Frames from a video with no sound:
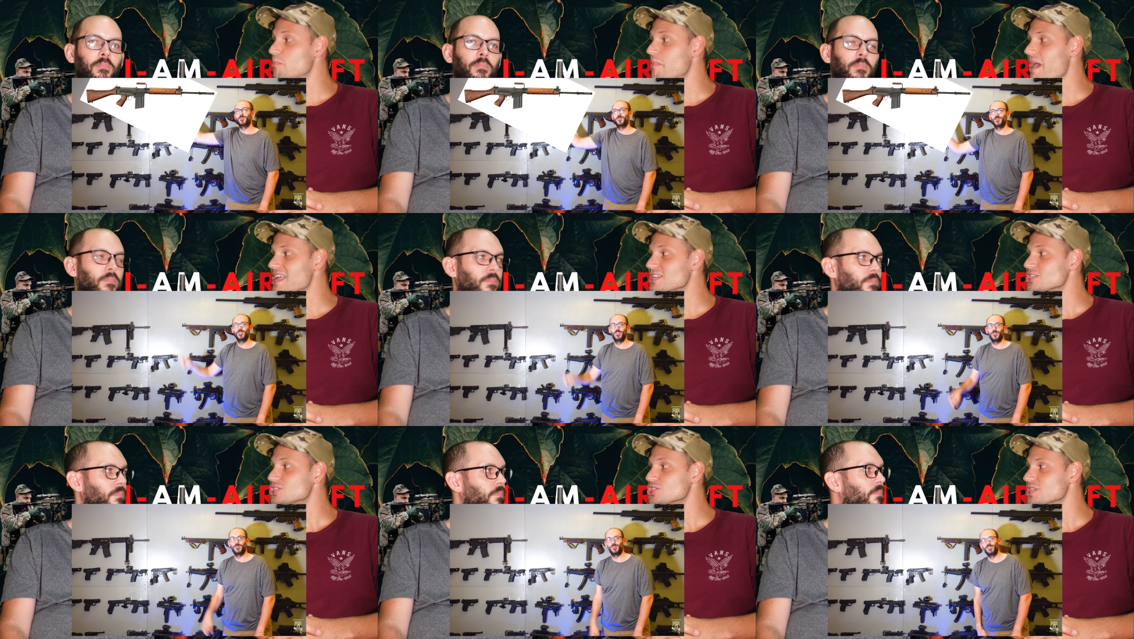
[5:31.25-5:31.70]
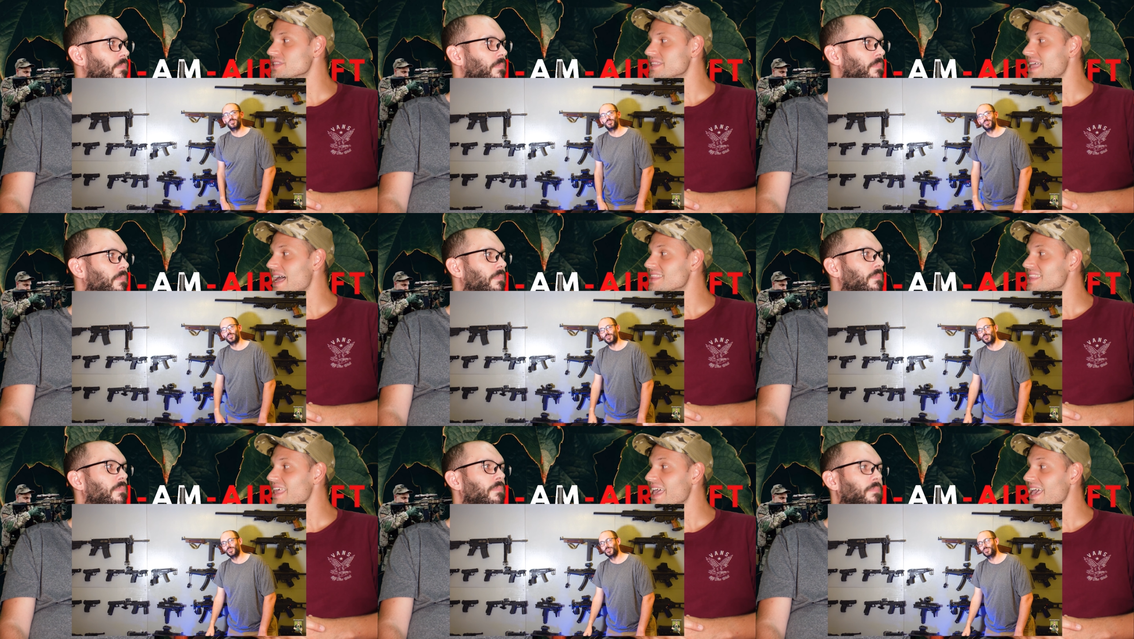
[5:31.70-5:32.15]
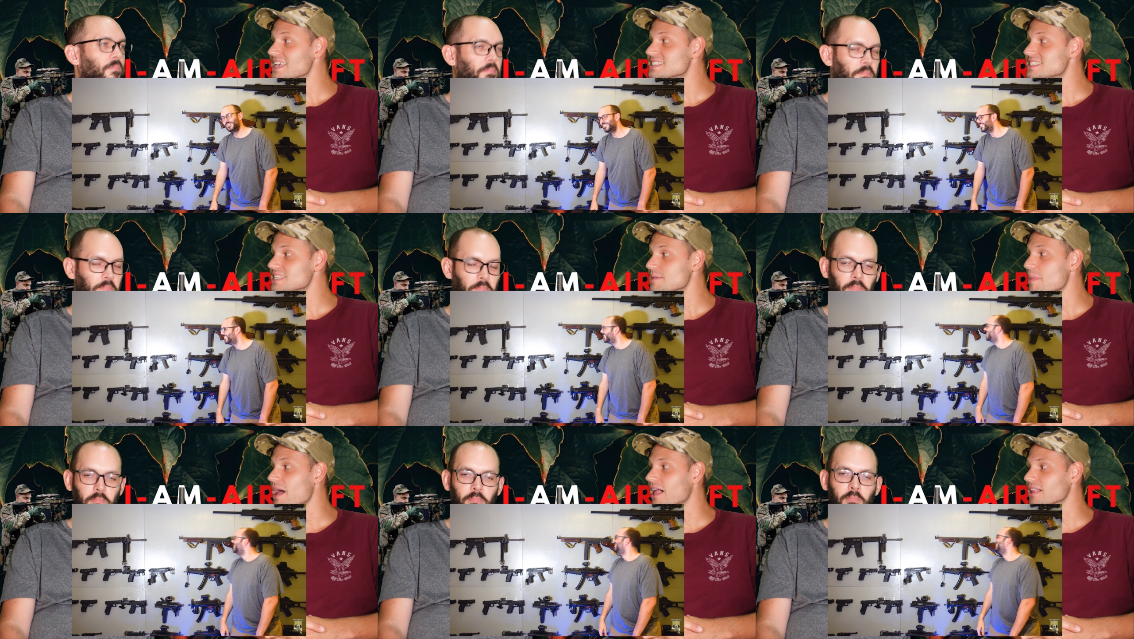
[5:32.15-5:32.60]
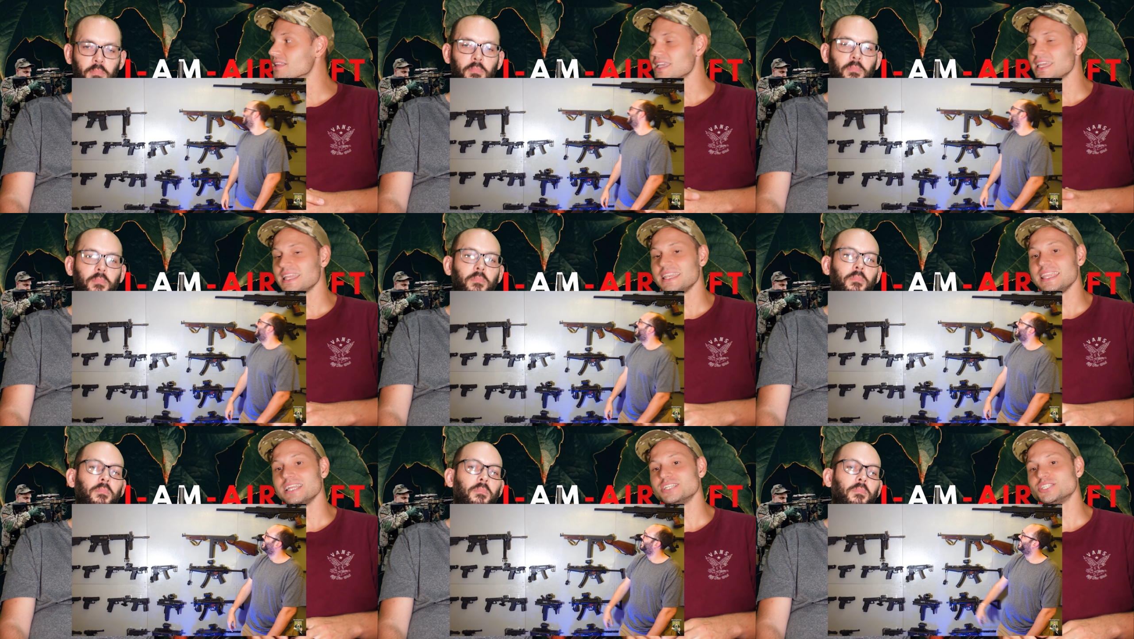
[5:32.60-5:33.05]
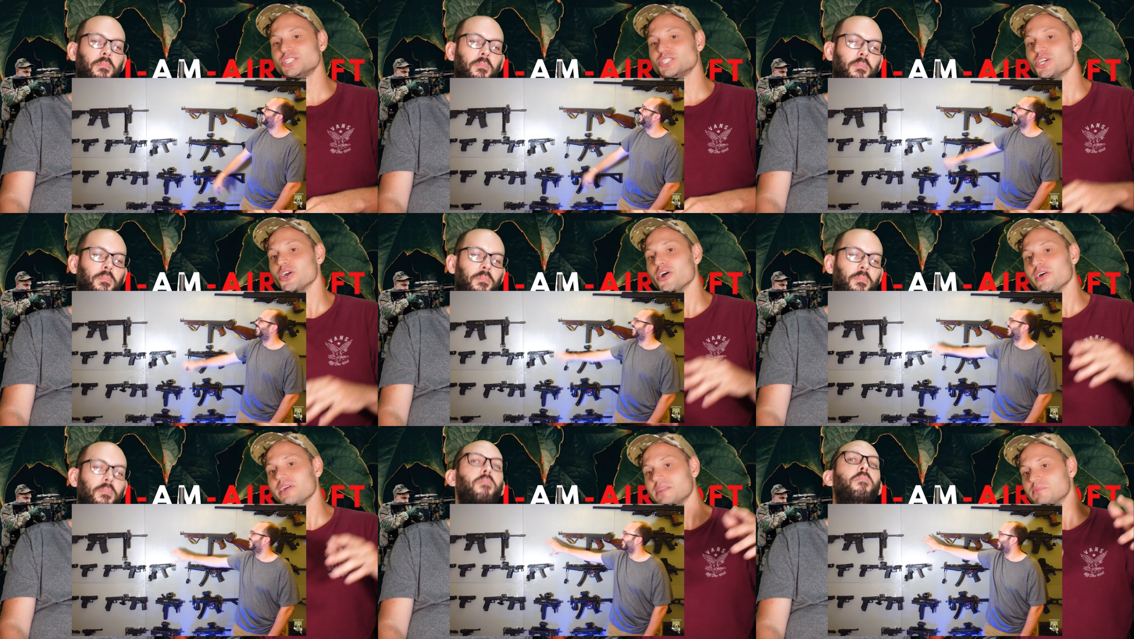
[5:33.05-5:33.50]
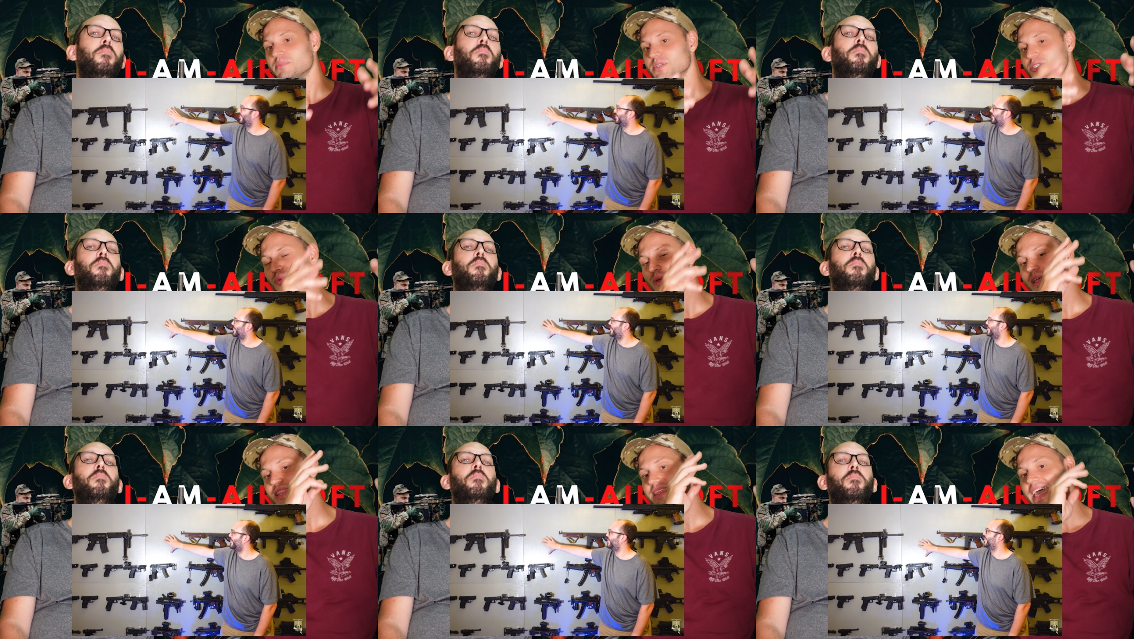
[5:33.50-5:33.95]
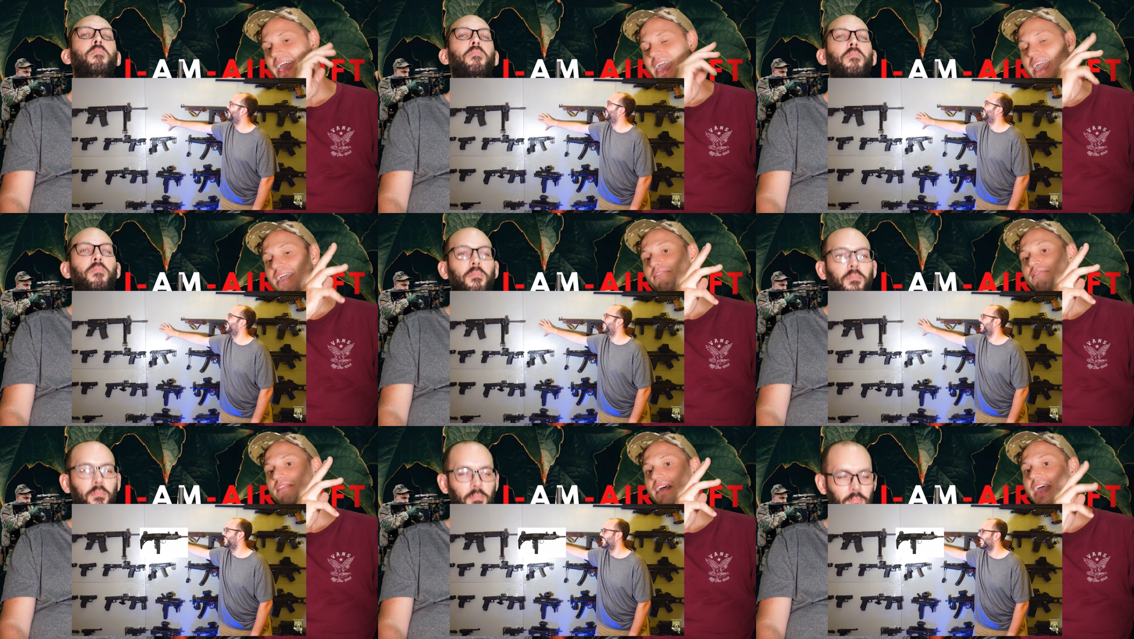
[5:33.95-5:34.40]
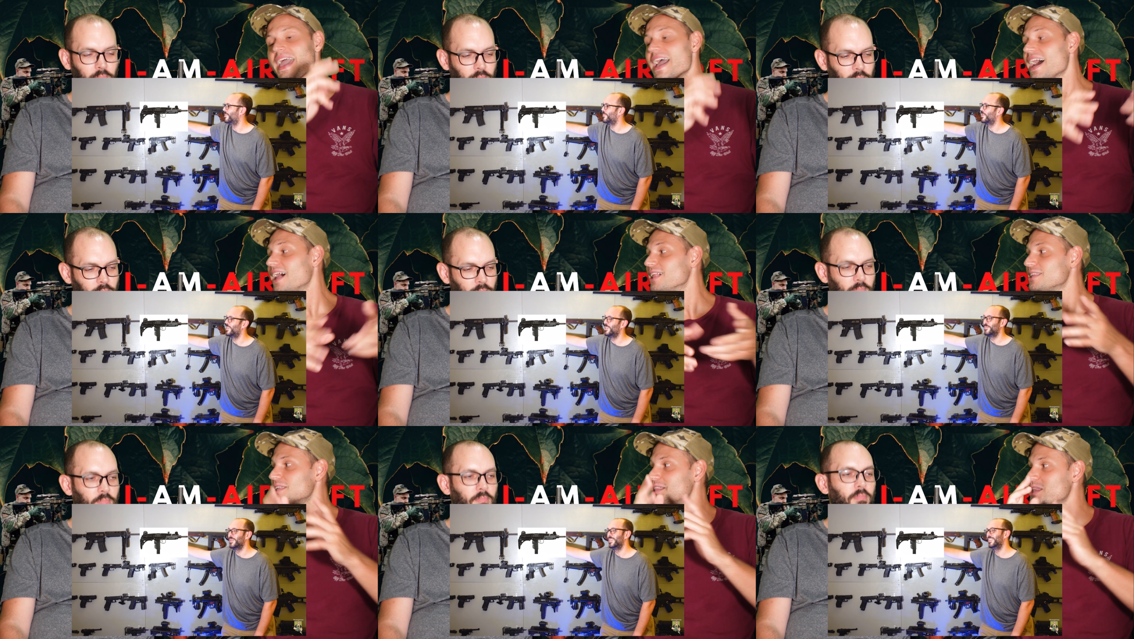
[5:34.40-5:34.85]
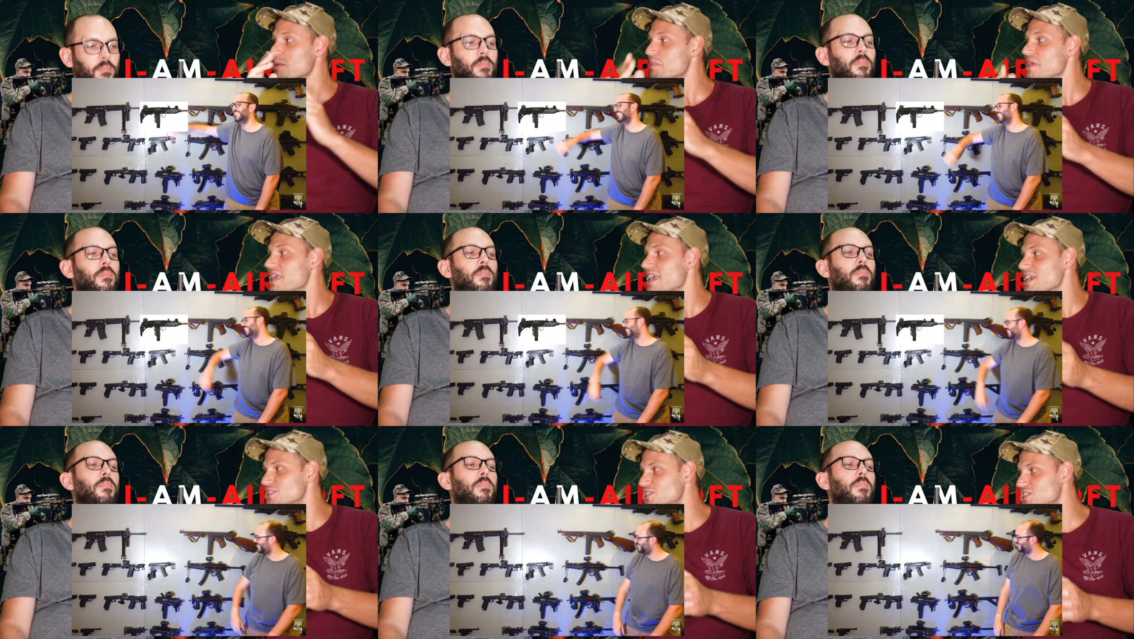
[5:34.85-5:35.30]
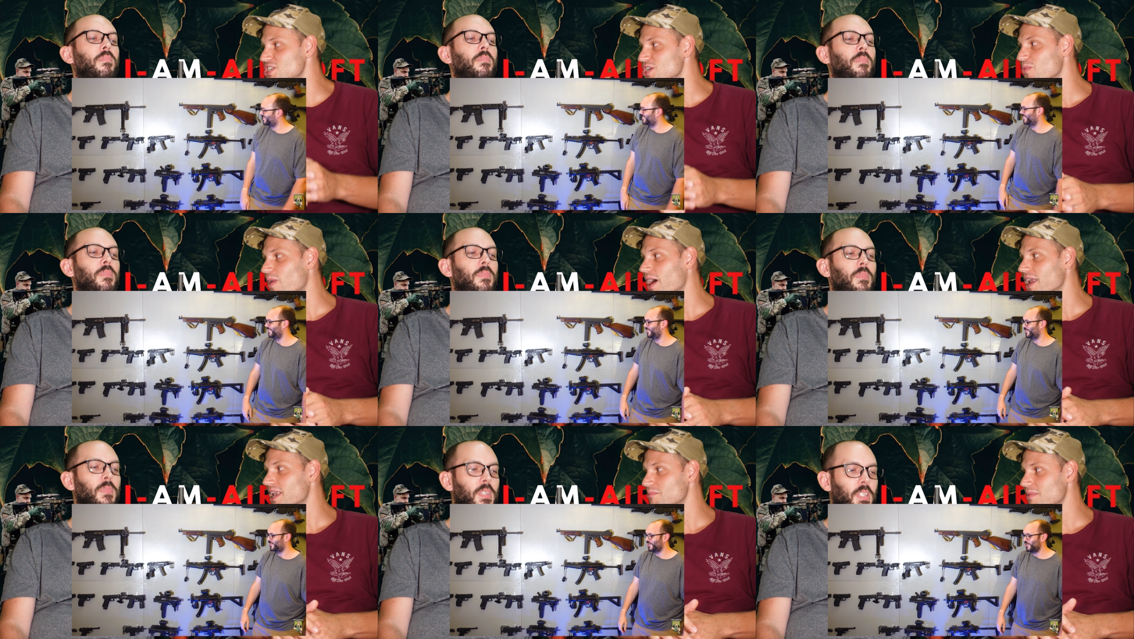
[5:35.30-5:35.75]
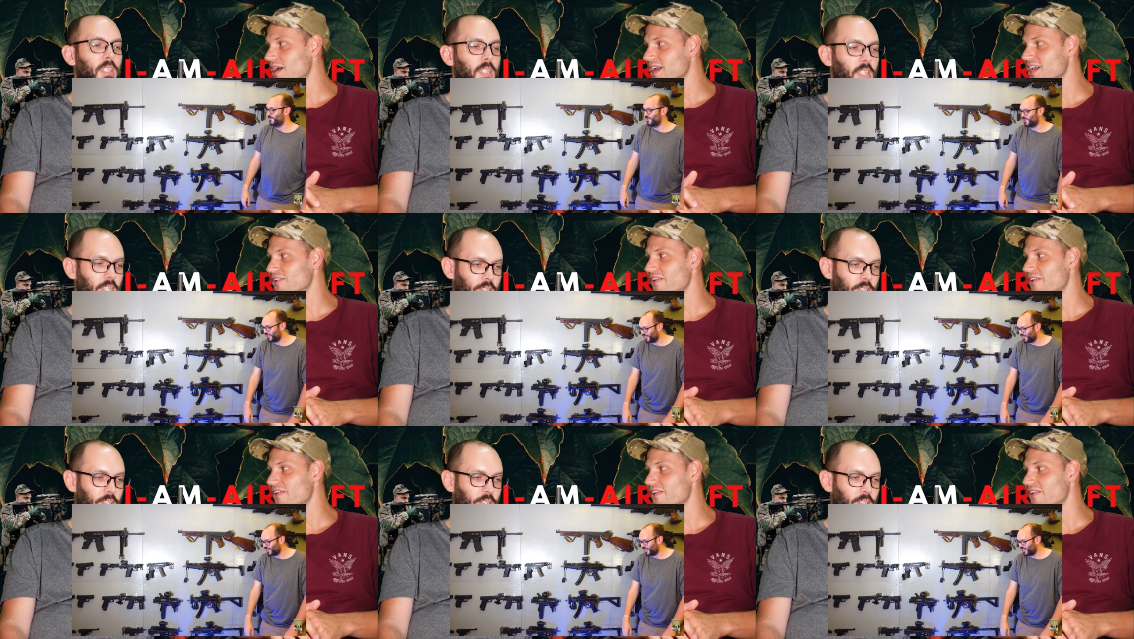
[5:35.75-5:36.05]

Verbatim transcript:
Speaker 1: you mentioned that the SMLE needs to go in between the FAL and the PSG one, am I yes,